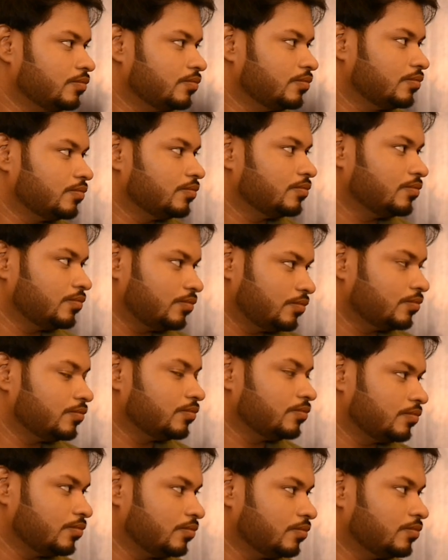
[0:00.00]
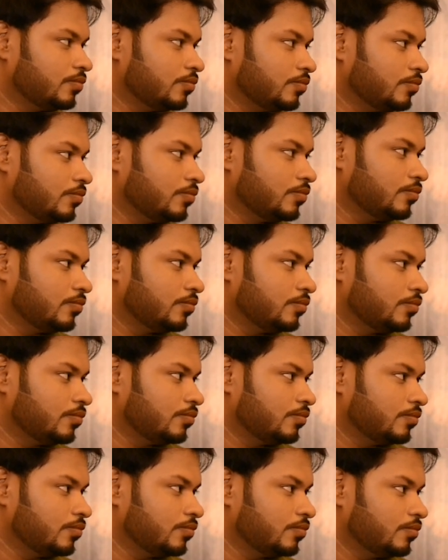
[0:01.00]

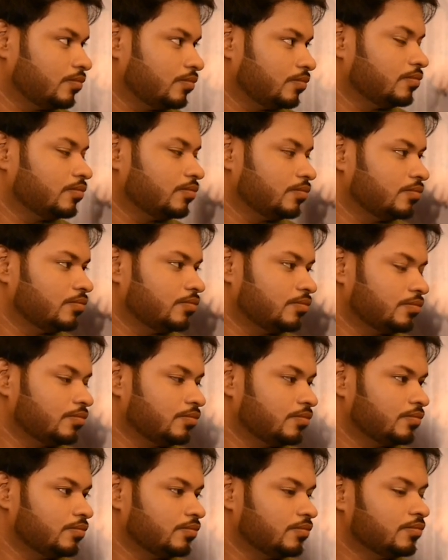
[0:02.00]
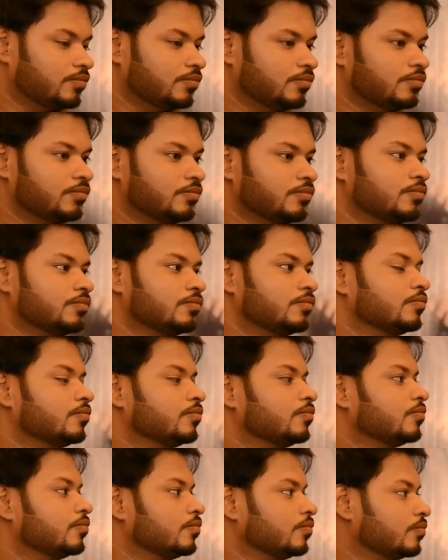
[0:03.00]

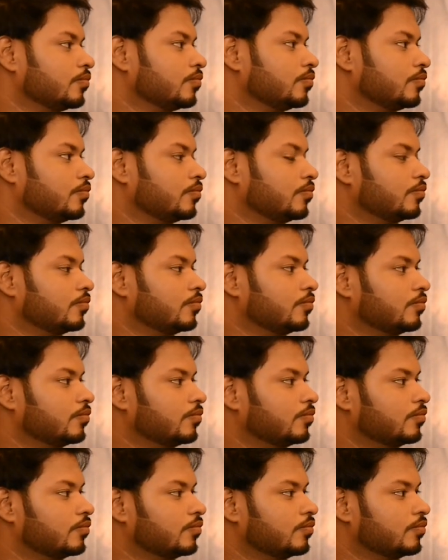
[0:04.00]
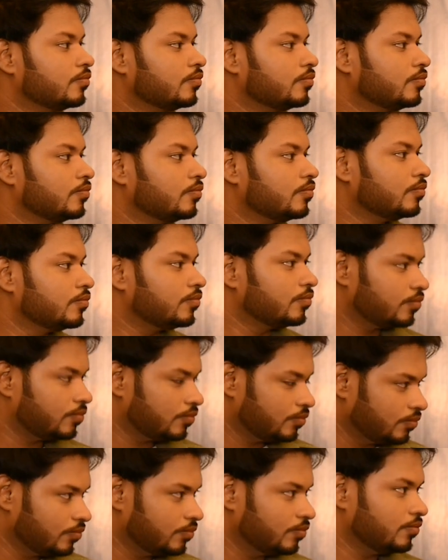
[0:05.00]

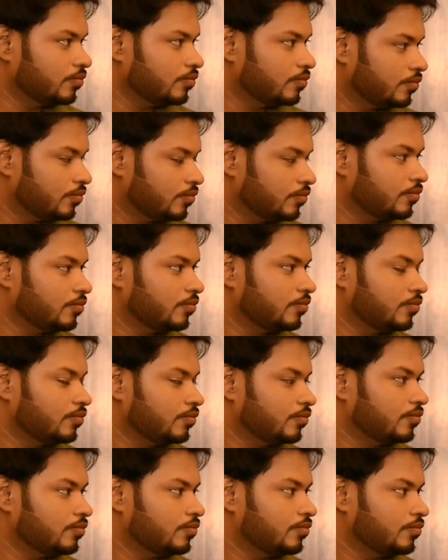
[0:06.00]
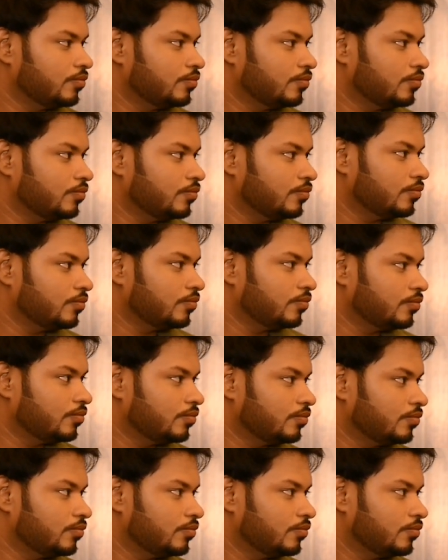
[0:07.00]
The person shown says nothing.